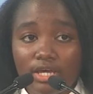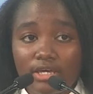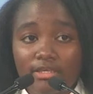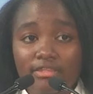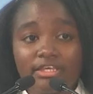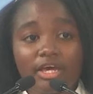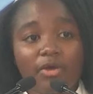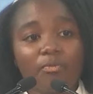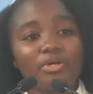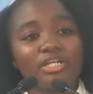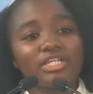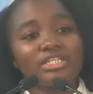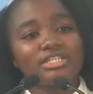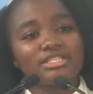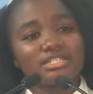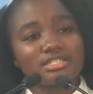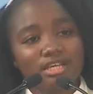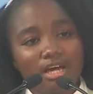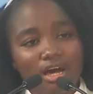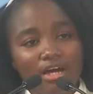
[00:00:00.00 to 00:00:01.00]
They will
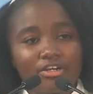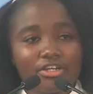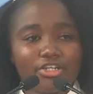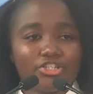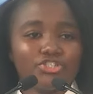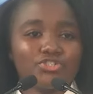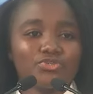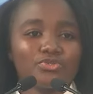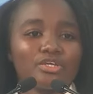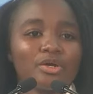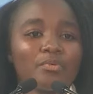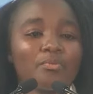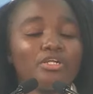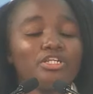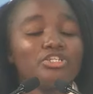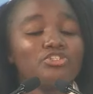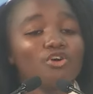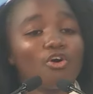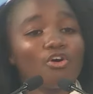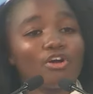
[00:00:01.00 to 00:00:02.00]
discourage you, they will
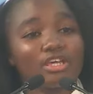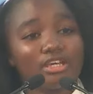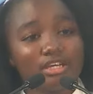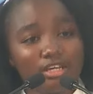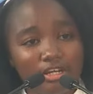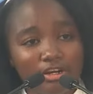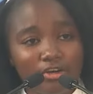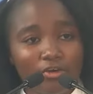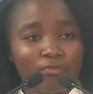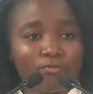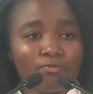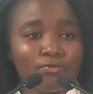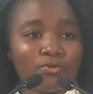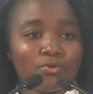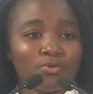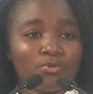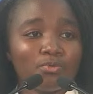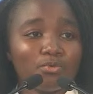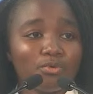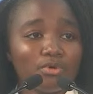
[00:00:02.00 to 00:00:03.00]
talk ill of
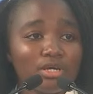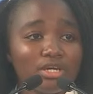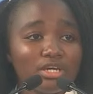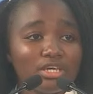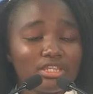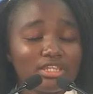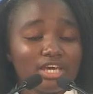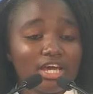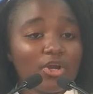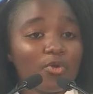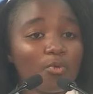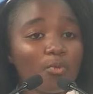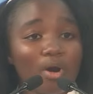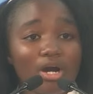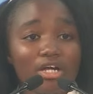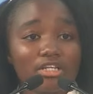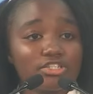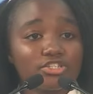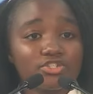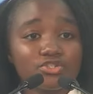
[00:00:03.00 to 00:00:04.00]
you, they'll
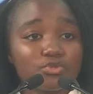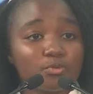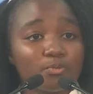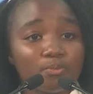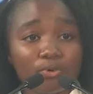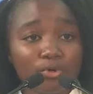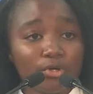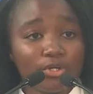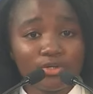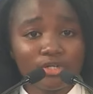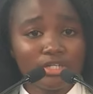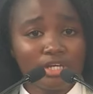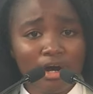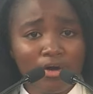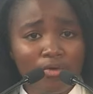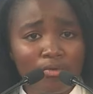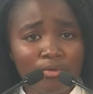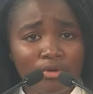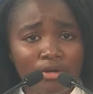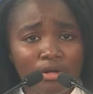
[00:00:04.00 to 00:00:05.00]
want to pull you
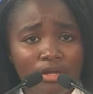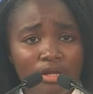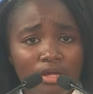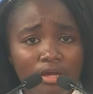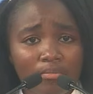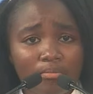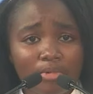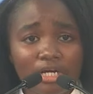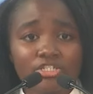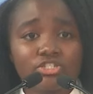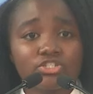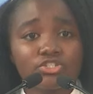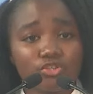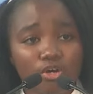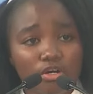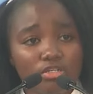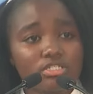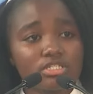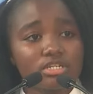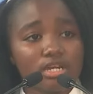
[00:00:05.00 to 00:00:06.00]
down, but
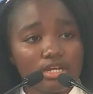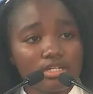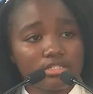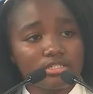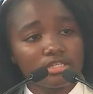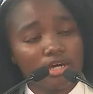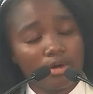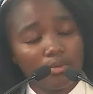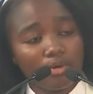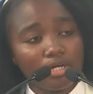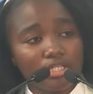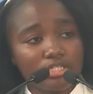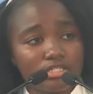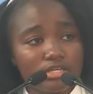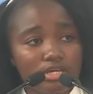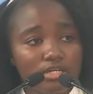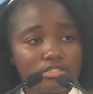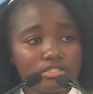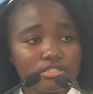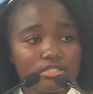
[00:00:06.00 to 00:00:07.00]
don't let their words
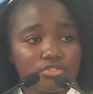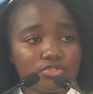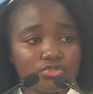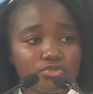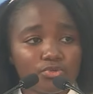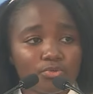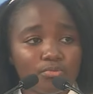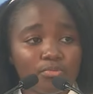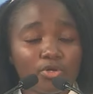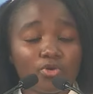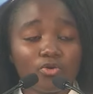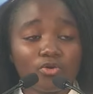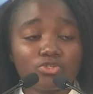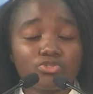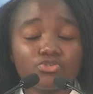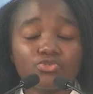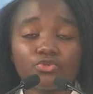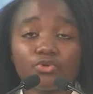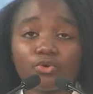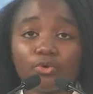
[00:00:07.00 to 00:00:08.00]
get into you because
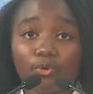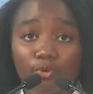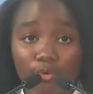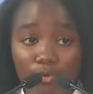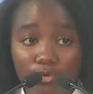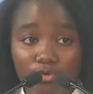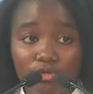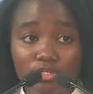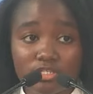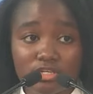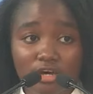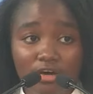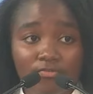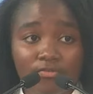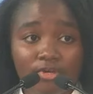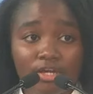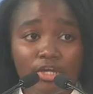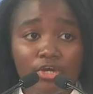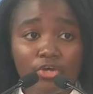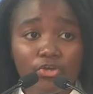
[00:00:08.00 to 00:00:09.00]
you know who you're
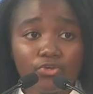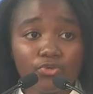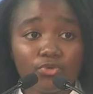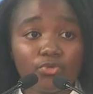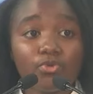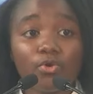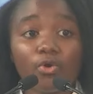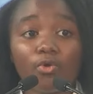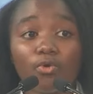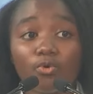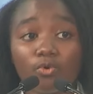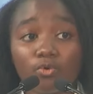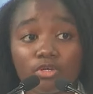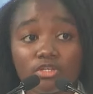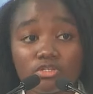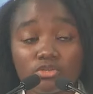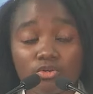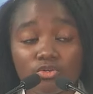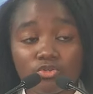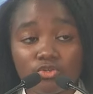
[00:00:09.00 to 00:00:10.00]
serving, you know who
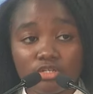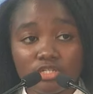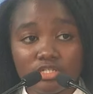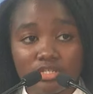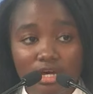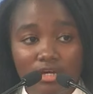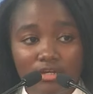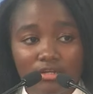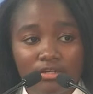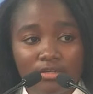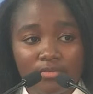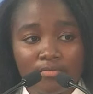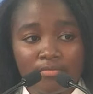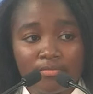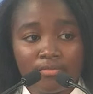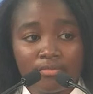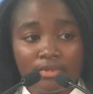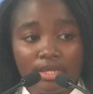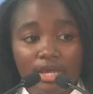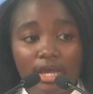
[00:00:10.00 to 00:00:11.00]
is on your side.
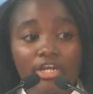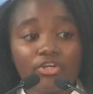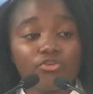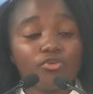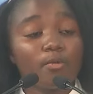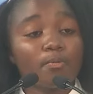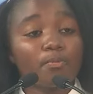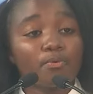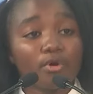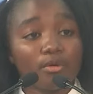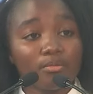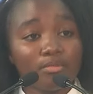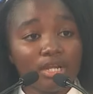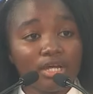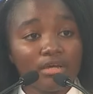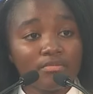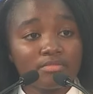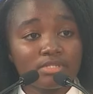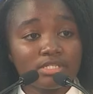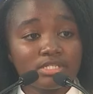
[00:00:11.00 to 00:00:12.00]
And your
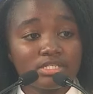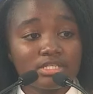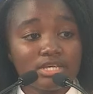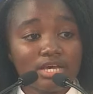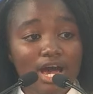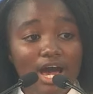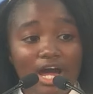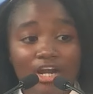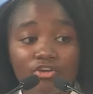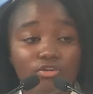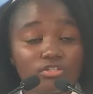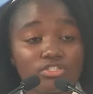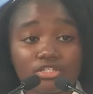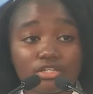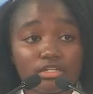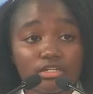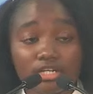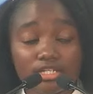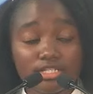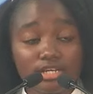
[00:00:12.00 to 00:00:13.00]
problems are not
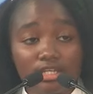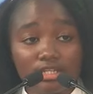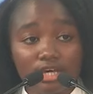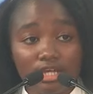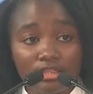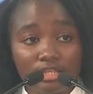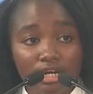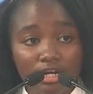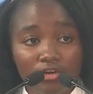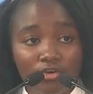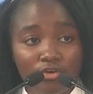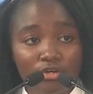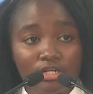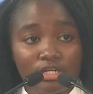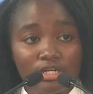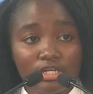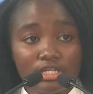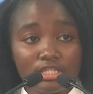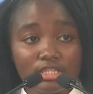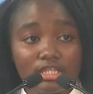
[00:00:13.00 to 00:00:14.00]
greater than the Lord.
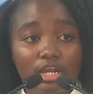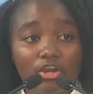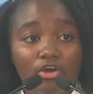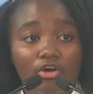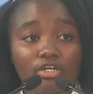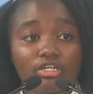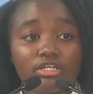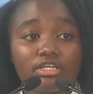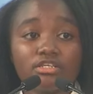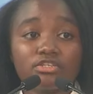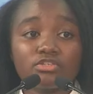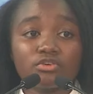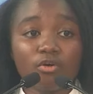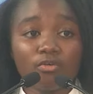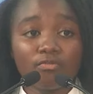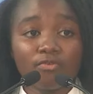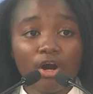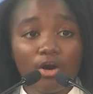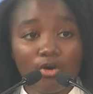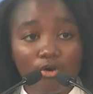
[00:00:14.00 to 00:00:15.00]
The Lord is
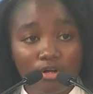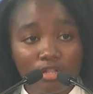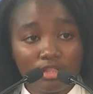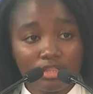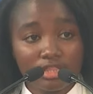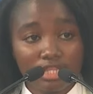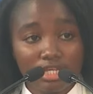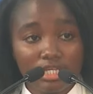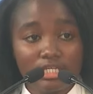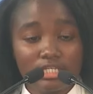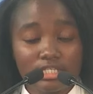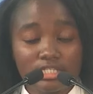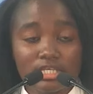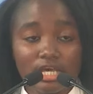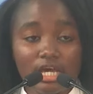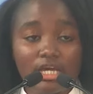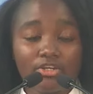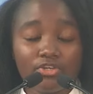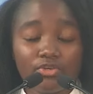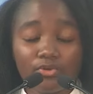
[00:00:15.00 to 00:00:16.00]
over all things,
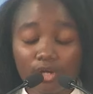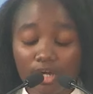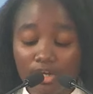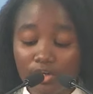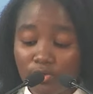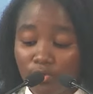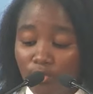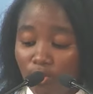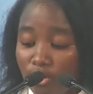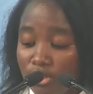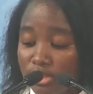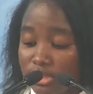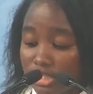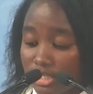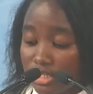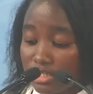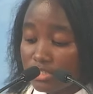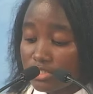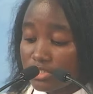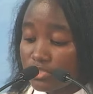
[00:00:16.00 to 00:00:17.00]
and you can do all
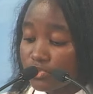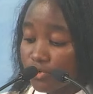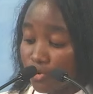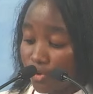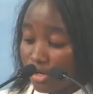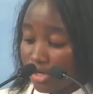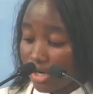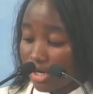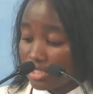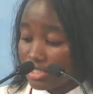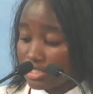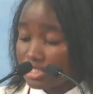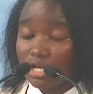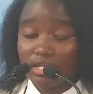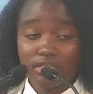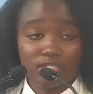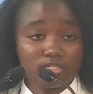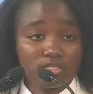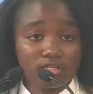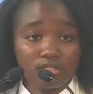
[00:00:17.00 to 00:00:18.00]
things through Christ,
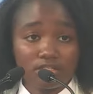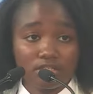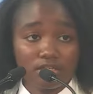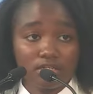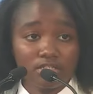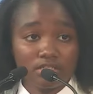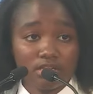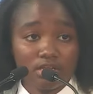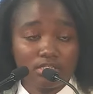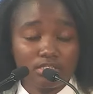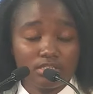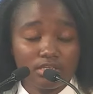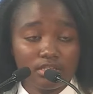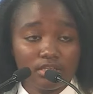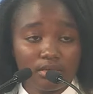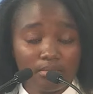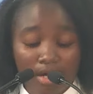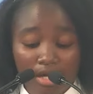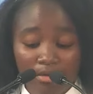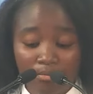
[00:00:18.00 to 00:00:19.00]
as He tells us in the
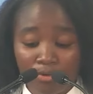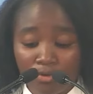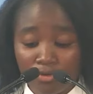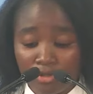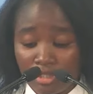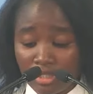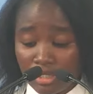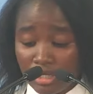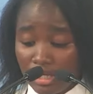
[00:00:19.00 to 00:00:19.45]
Bible.